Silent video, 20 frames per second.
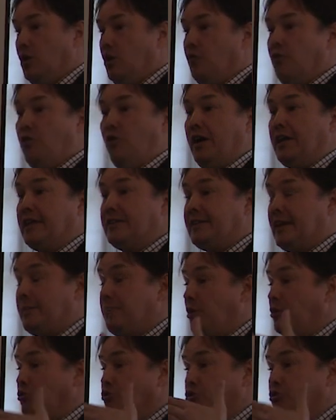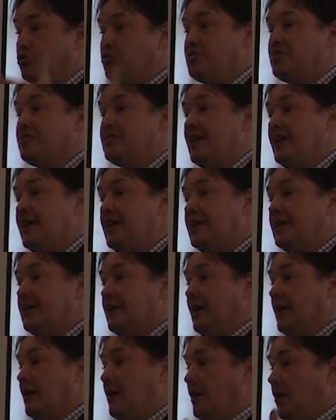For example, just
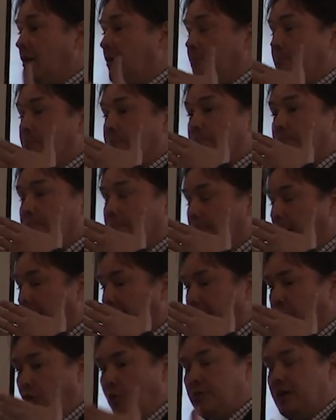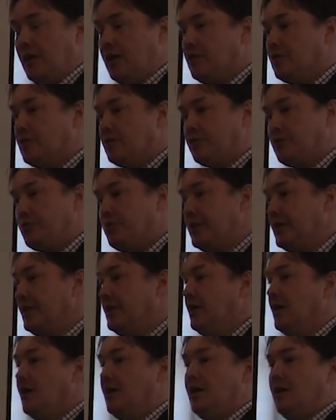take a binomial
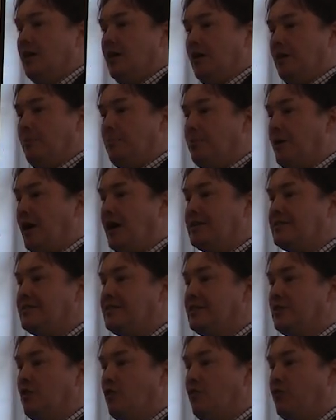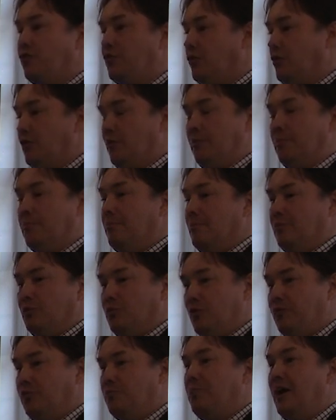tree pricing of, uh,
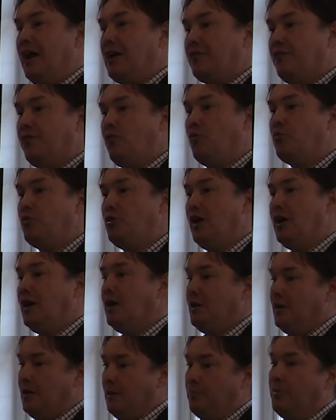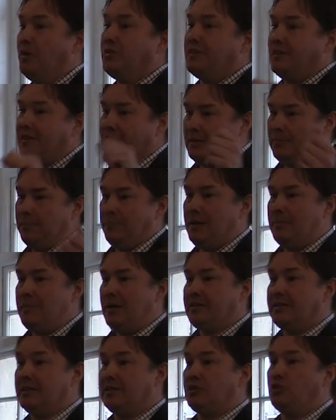with black formula, but
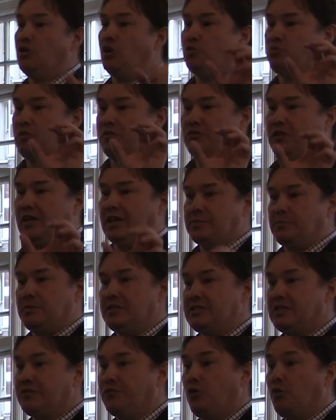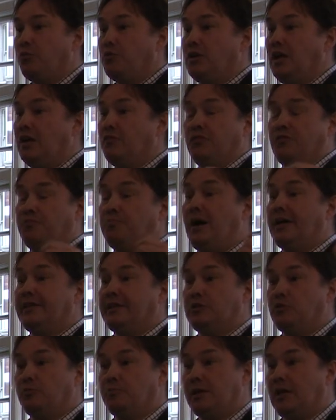implement it not with the explicit formula, with
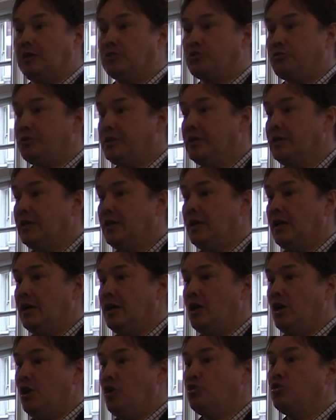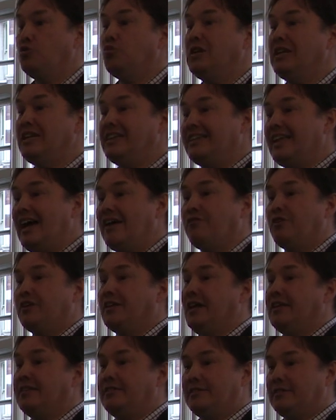binomial tree, you will never
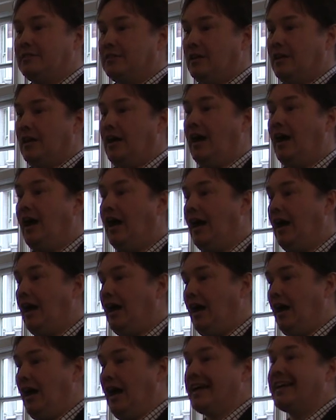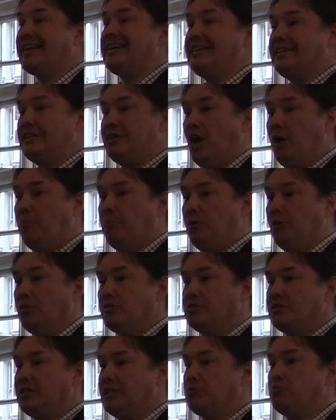get a clean number.
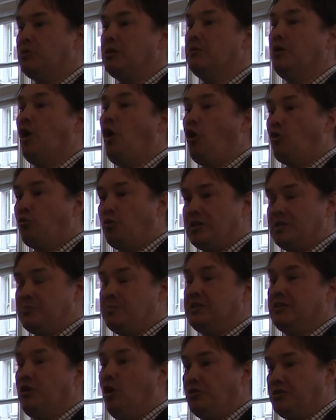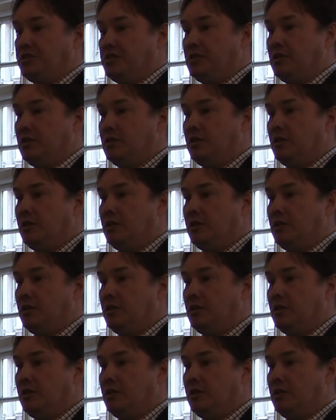It will always be noisy.